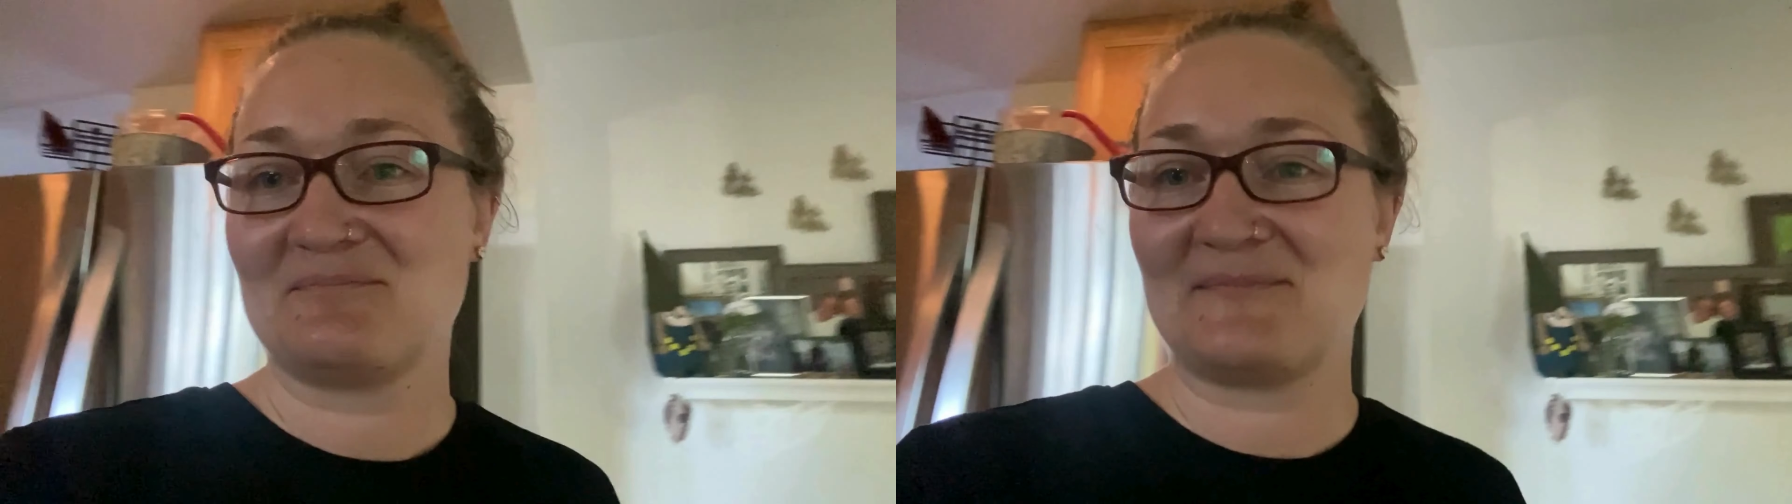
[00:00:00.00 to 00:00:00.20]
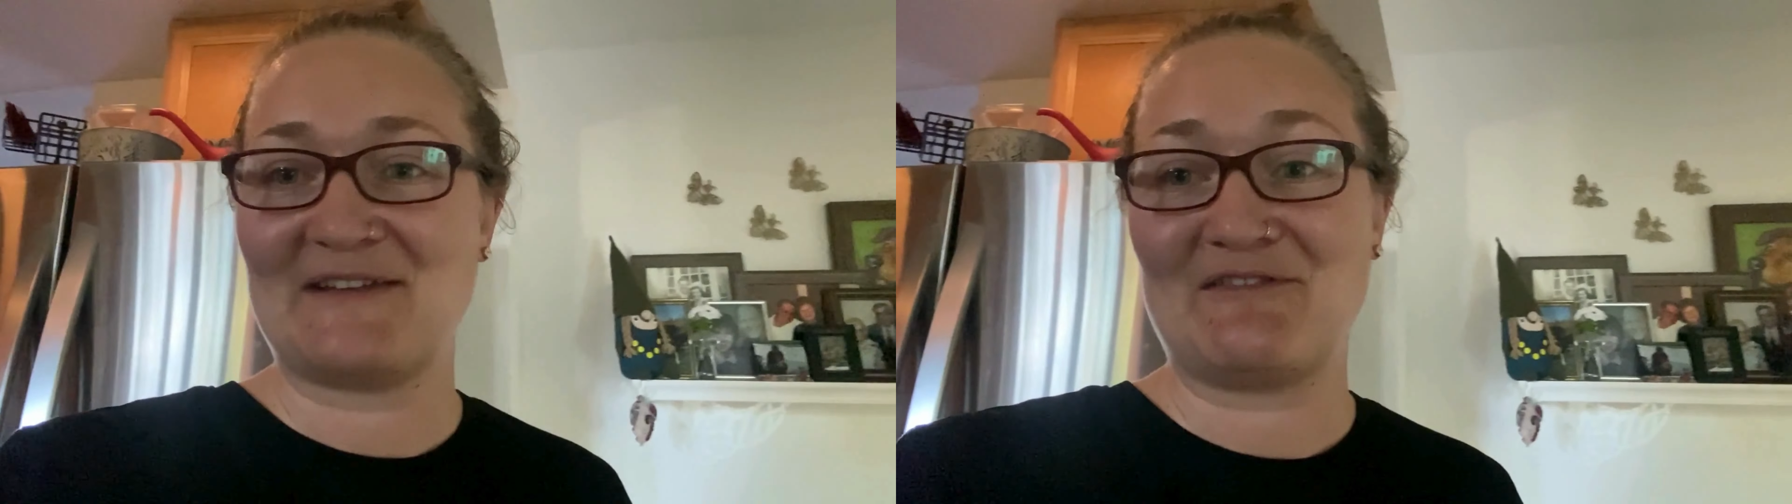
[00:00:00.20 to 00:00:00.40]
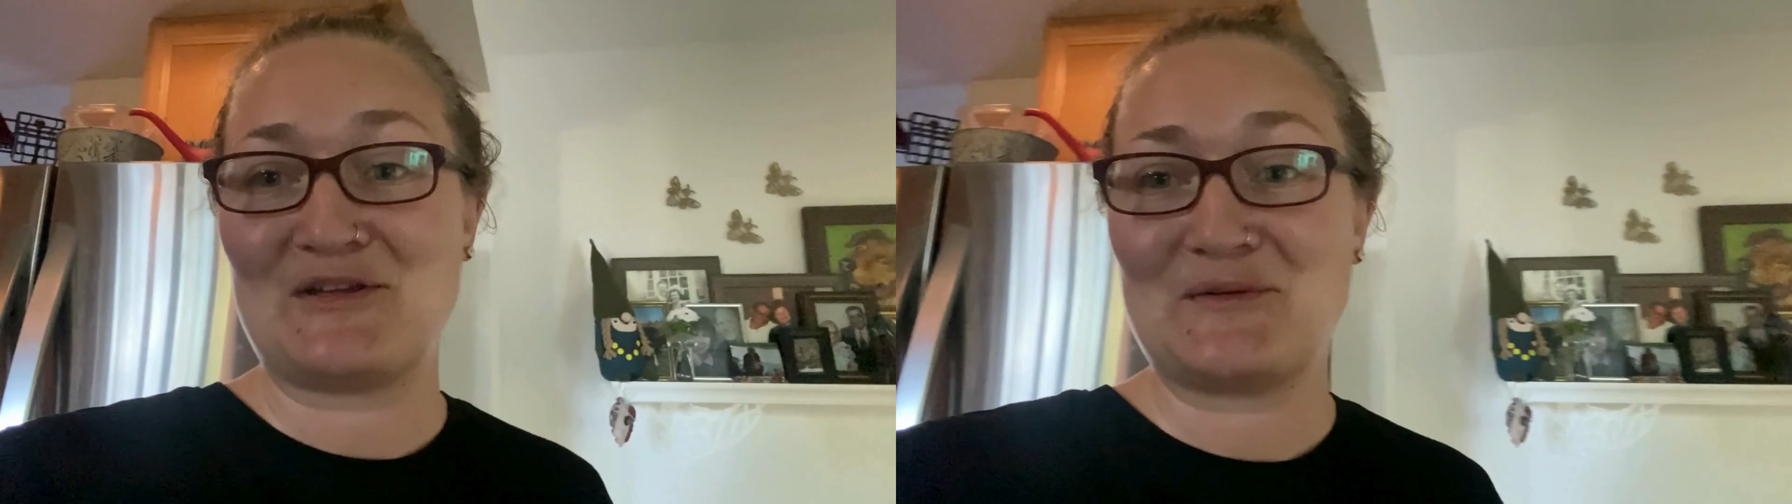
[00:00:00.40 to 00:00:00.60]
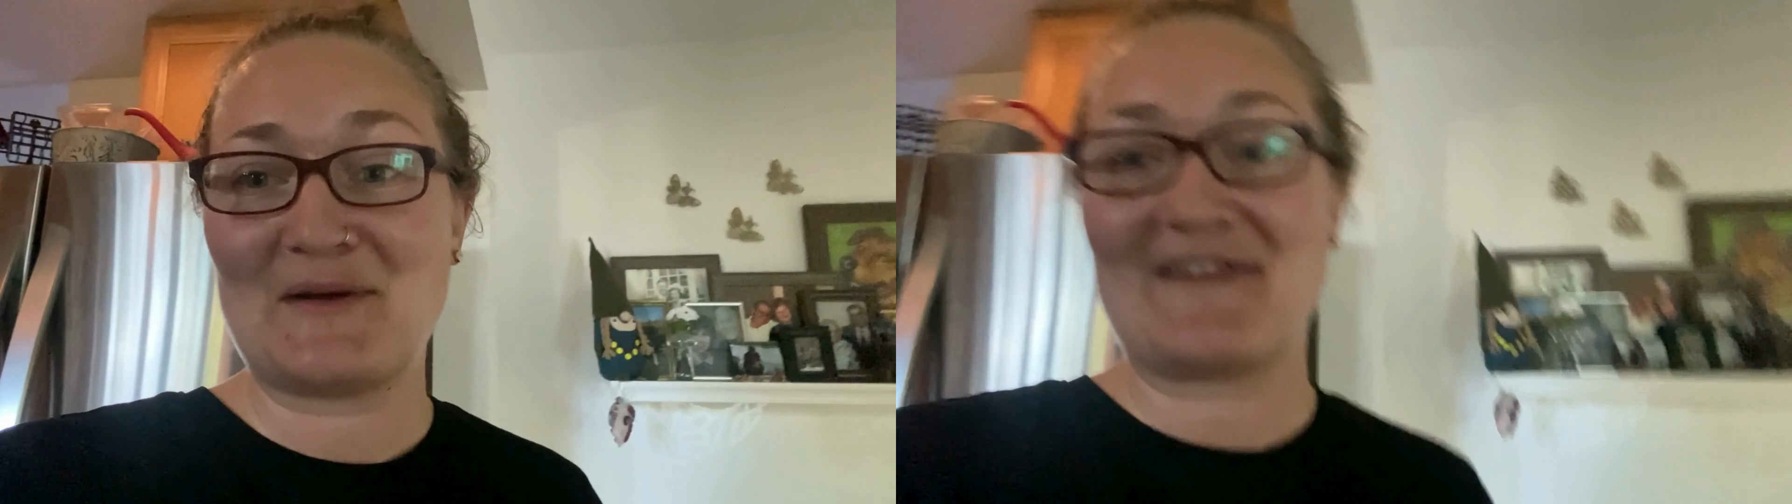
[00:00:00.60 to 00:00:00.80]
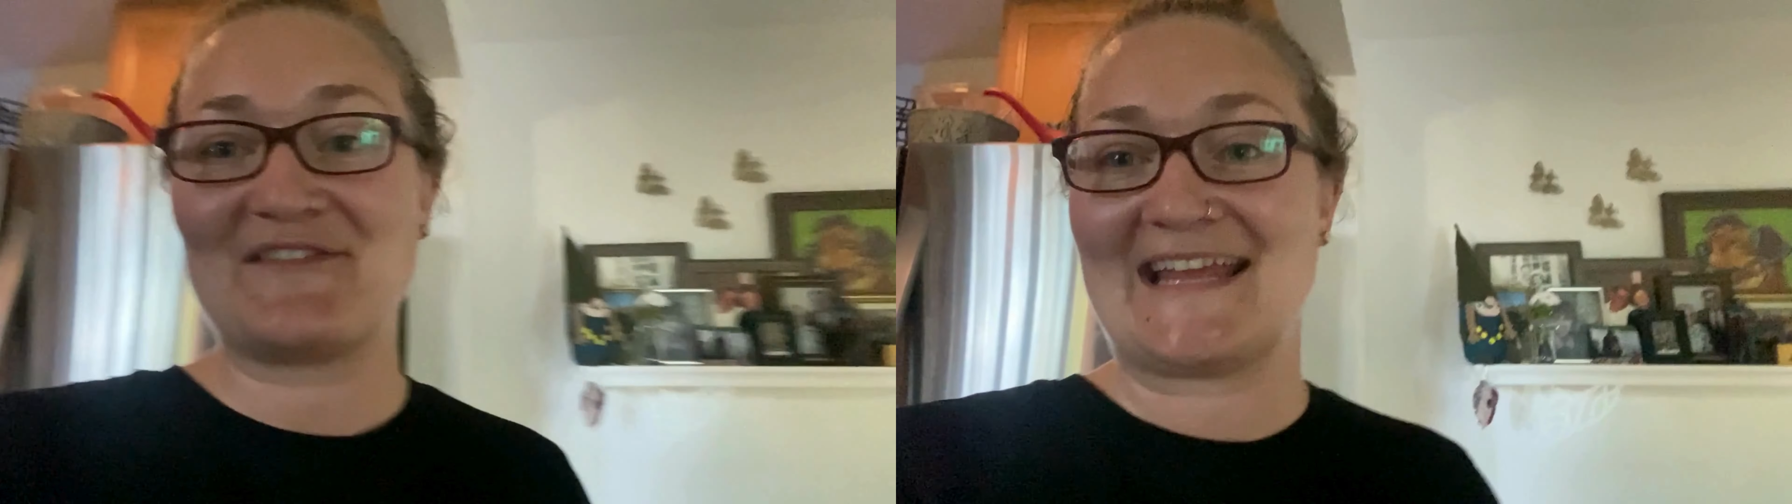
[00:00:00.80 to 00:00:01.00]
if you
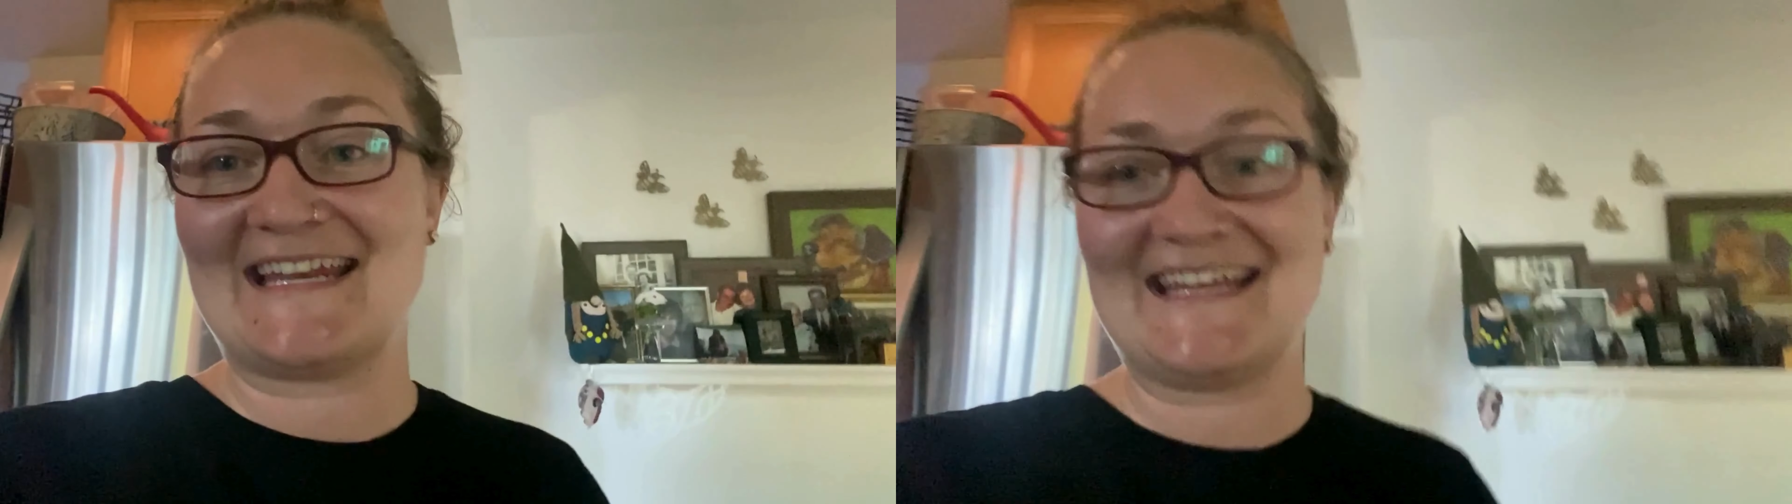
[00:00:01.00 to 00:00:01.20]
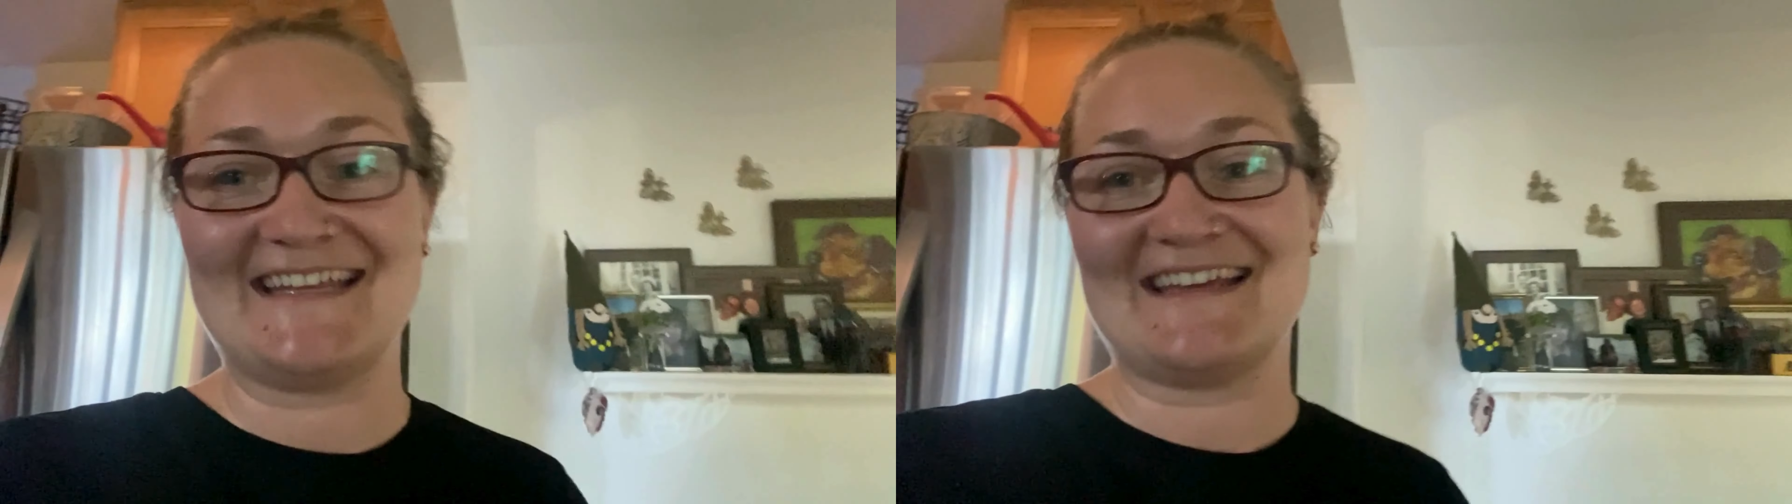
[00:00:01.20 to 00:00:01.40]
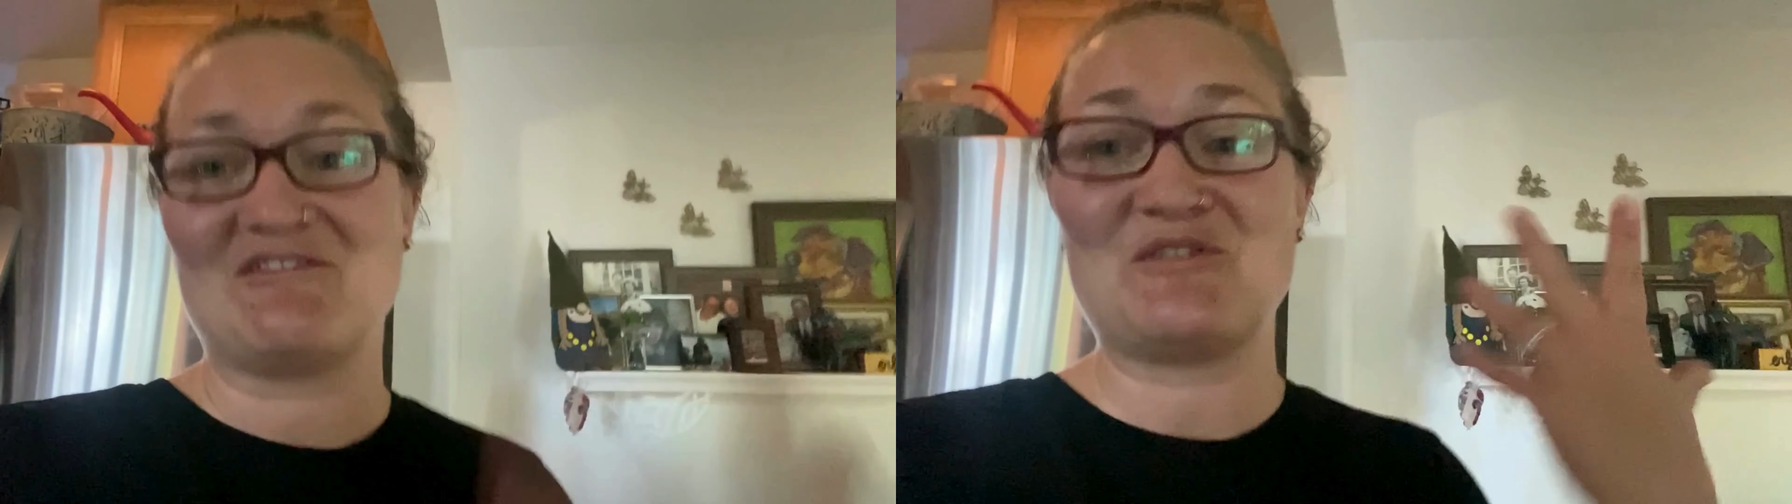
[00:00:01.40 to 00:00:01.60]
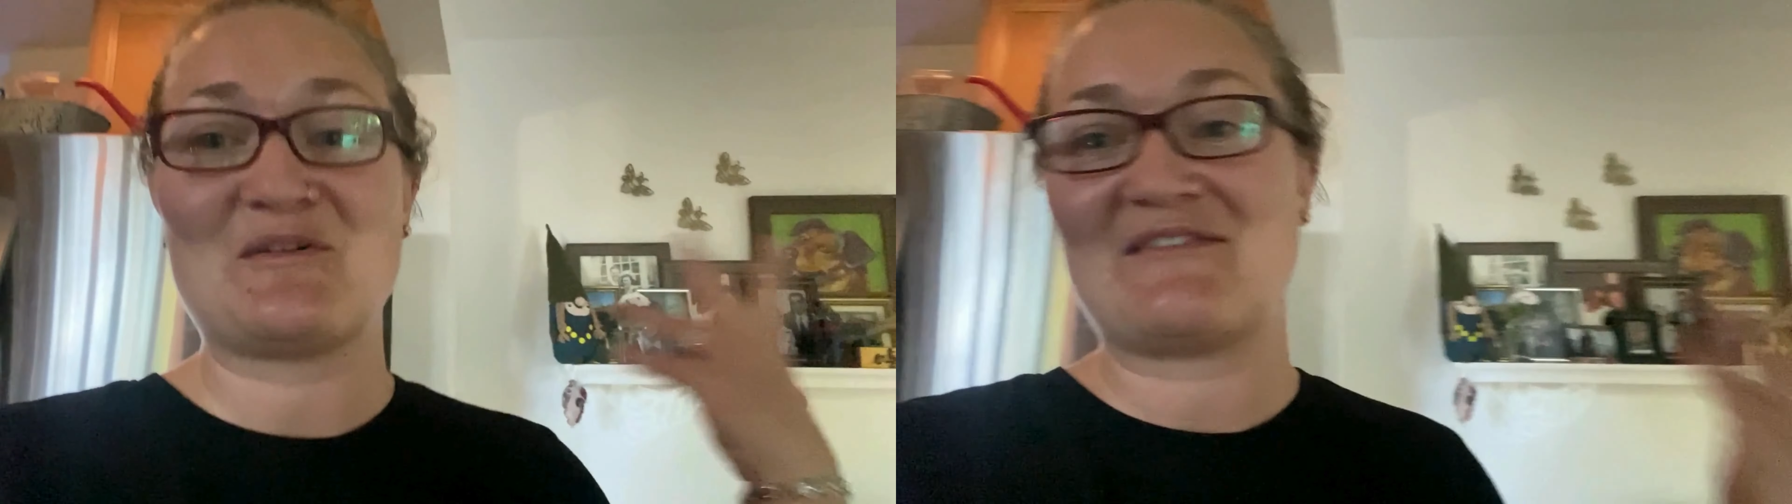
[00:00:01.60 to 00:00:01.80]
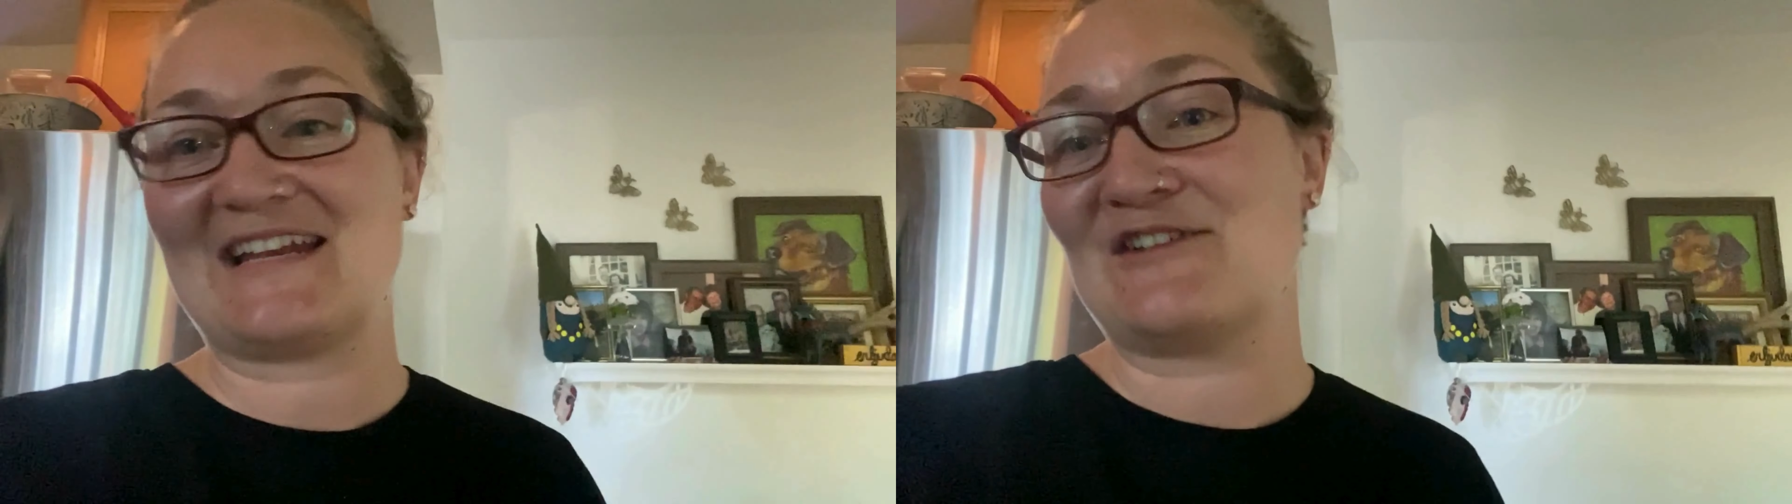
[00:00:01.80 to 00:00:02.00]
have any